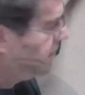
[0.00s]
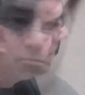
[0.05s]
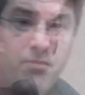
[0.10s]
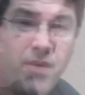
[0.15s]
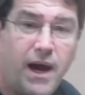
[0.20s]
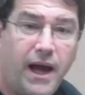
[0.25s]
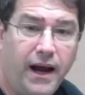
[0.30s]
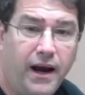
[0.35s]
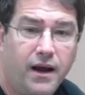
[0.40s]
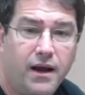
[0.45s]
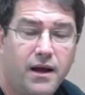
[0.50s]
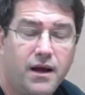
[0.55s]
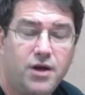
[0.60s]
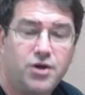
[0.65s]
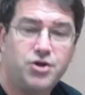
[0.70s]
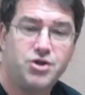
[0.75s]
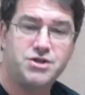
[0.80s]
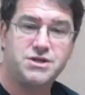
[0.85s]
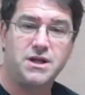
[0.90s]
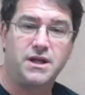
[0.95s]
But
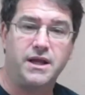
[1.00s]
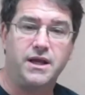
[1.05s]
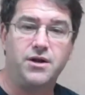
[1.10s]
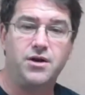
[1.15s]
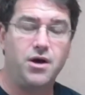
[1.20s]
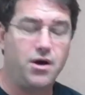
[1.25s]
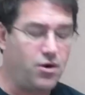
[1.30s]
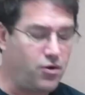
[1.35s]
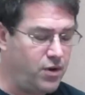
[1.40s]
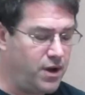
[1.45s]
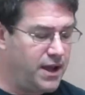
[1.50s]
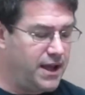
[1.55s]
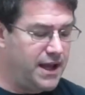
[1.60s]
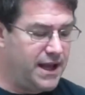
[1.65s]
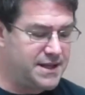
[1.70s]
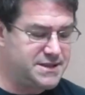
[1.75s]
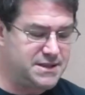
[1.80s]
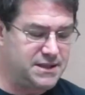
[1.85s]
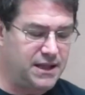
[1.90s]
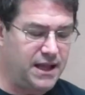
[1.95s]
just to let you know,
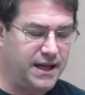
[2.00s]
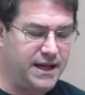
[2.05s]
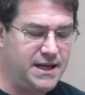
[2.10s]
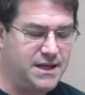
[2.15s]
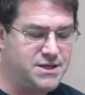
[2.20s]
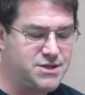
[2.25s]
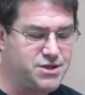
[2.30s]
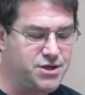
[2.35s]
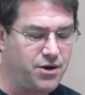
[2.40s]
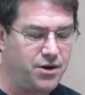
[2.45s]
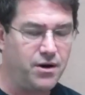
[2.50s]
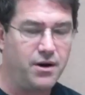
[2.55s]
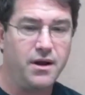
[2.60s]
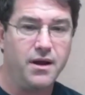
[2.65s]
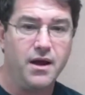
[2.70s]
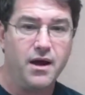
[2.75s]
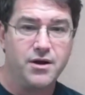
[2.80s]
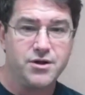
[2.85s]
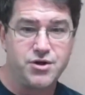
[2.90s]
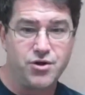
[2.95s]
it's a lot easier
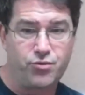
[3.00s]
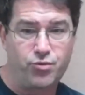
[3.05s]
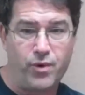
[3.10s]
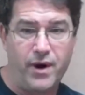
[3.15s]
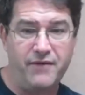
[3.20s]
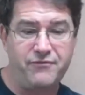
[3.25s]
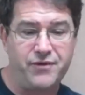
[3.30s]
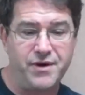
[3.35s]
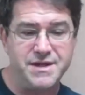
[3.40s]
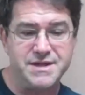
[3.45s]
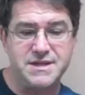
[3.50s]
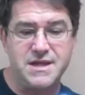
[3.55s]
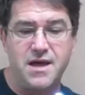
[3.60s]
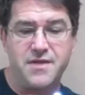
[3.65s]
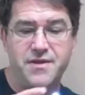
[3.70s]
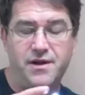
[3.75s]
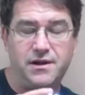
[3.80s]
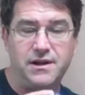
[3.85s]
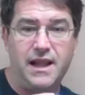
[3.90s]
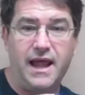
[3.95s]
to reference
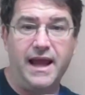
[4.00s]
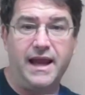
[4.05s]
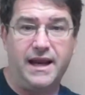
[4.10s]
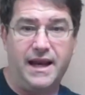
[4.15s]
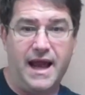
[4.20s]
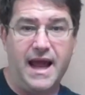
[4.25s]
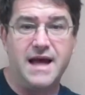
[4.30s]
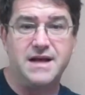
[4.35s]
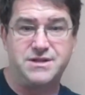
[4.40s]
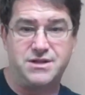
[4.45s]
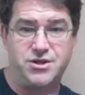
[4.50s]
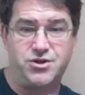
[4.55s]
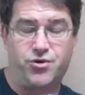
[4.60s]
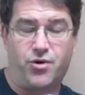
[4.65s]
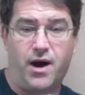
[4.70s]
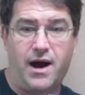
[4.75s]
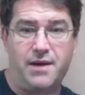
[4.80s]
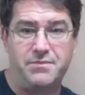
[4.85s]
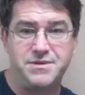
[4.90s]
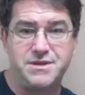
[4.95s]
the light as it
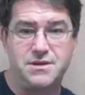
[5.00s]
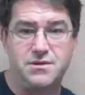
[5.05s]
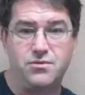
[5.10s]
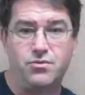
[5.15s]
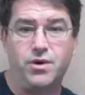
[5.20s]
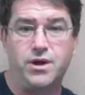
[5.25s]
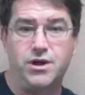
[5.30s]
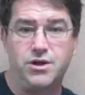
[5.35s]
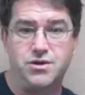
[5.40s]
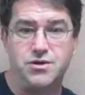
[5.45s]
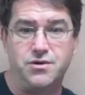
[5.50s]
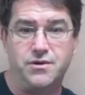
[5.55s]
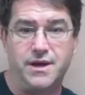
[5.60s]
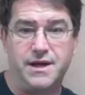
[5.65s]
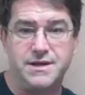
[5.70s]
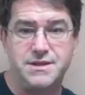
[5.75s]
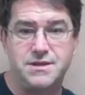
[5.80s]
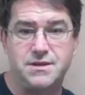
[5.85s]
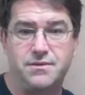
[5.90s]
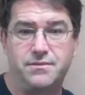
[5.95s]
drops when you do
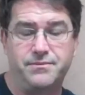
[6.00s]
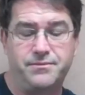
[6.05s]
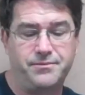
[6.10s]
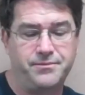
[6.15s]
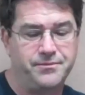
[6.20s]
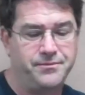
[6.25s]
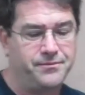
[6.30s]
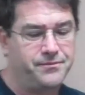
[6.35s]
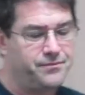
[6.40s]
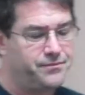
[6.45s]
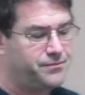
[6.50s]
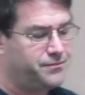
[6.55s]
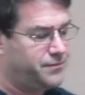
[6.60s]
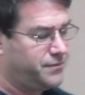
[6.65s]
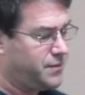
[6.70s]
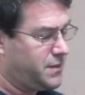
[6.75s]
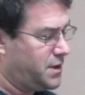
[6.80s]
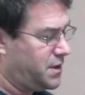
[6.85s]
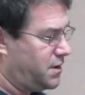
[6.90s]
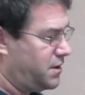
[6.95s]
this.
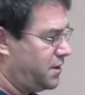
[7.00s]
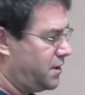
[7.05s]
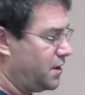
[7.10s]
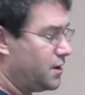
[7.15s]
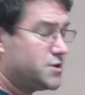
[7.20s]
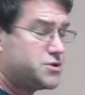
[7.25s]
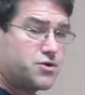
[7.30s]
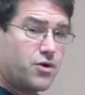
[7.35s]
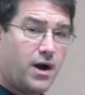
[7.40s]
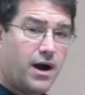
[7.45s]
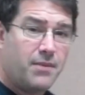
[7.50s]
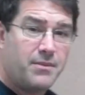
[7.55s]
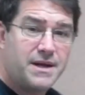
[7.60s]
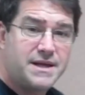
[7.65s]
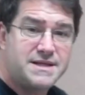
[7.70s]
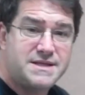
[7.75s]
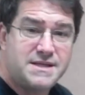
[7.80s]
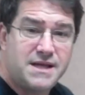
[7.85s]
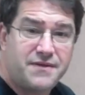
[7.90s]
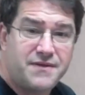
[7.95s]
So I'm going
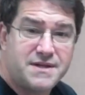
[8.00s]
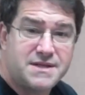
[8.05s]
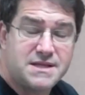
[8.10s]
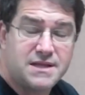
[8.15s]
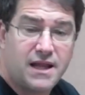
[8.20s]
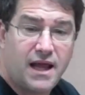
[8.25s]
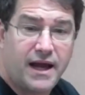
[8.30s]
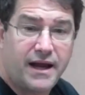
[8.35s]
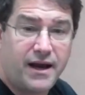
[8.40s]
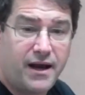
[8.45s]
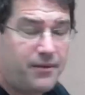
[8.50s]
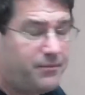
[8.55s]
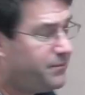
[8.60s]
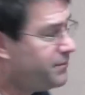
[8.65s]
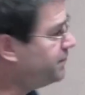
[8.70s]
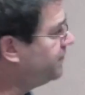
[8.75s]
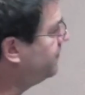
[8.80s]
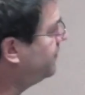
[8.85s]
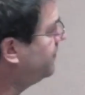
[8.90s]
to set this light up